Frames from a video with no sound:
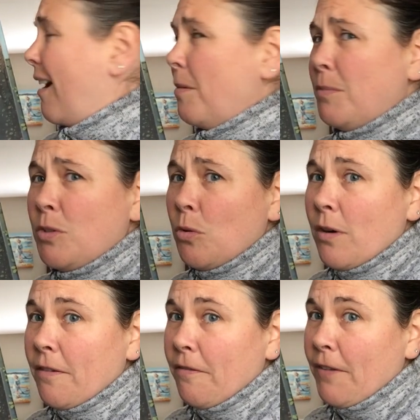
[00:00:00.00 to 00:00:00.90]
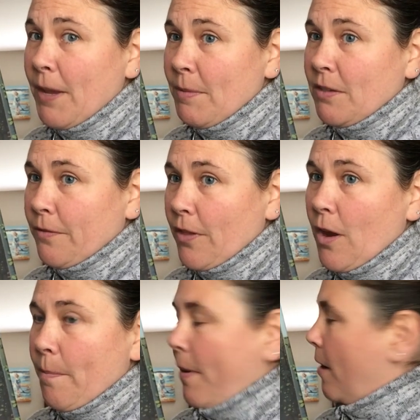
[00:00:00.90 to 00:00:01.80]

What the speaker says: I'm sort of famous for that